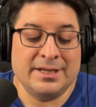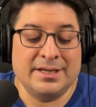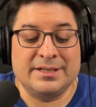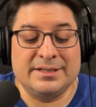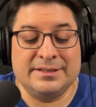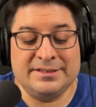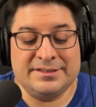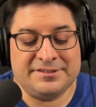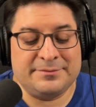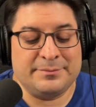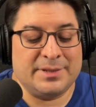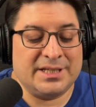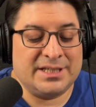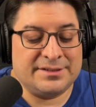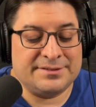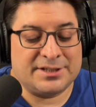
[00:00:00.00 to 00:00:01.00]
This
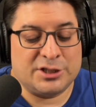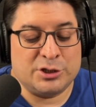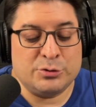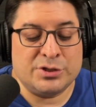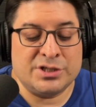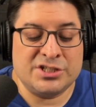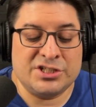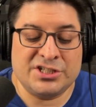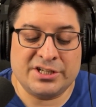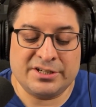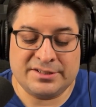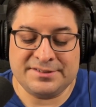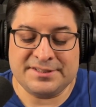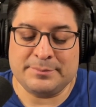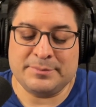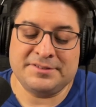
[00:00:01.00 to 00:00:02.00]
means you can share
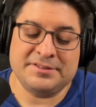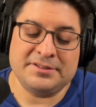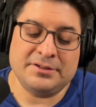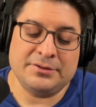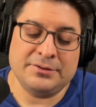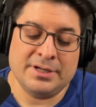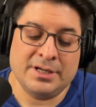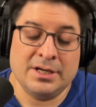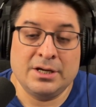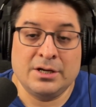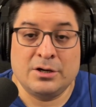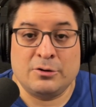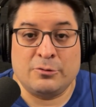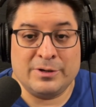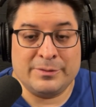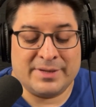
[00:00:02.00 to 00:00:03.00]
this episode,
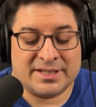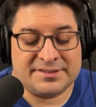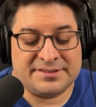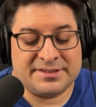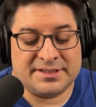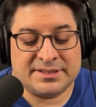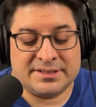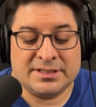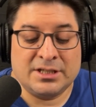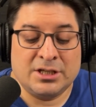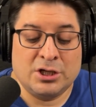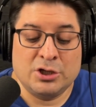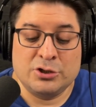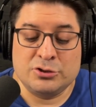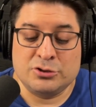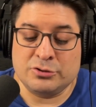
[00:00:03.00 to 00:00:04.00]
remix it,
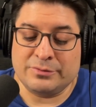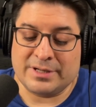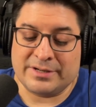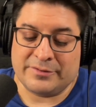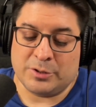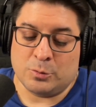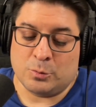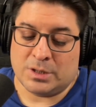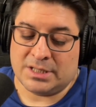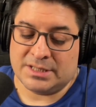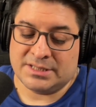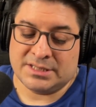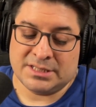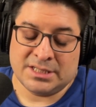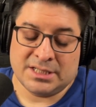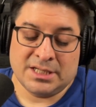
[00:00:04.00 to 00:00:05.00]
do whatever you
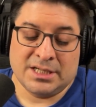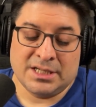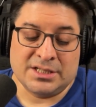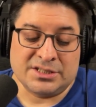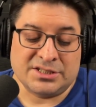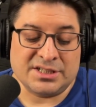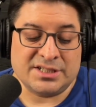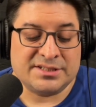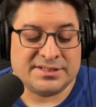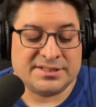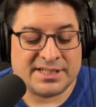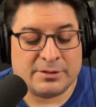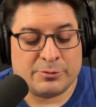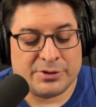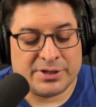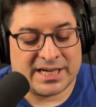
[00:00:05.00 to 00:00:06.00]
want. Just say
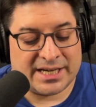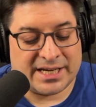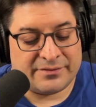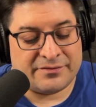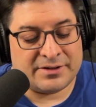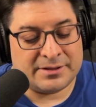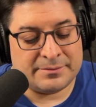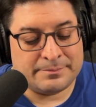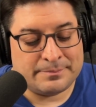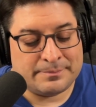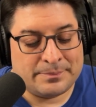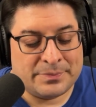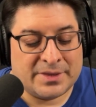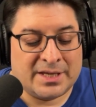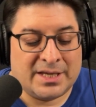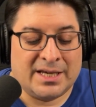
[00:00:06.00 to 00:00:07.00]
where you got it from.
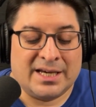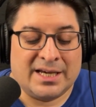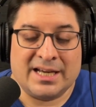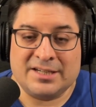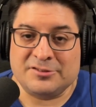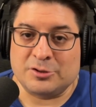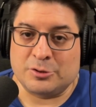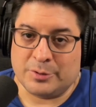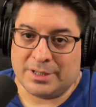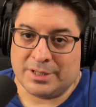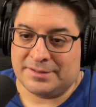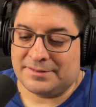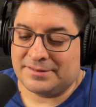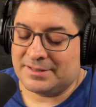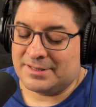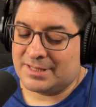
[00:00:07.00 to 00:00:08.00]
And as
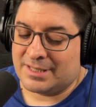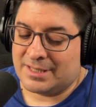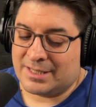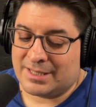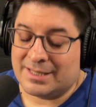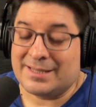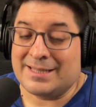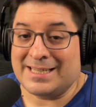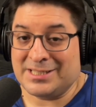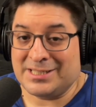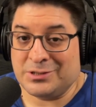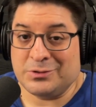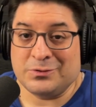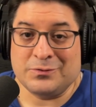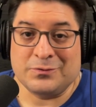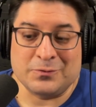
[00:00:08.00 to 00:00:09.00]
always, Thank
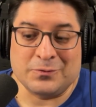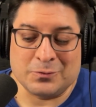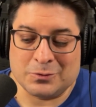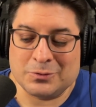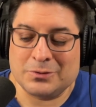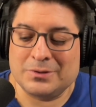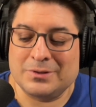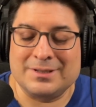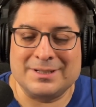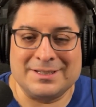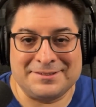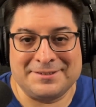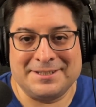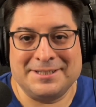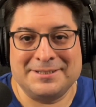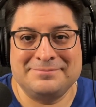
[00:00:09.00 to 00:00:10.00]
you for
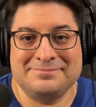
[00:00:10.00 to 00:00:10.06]
listening.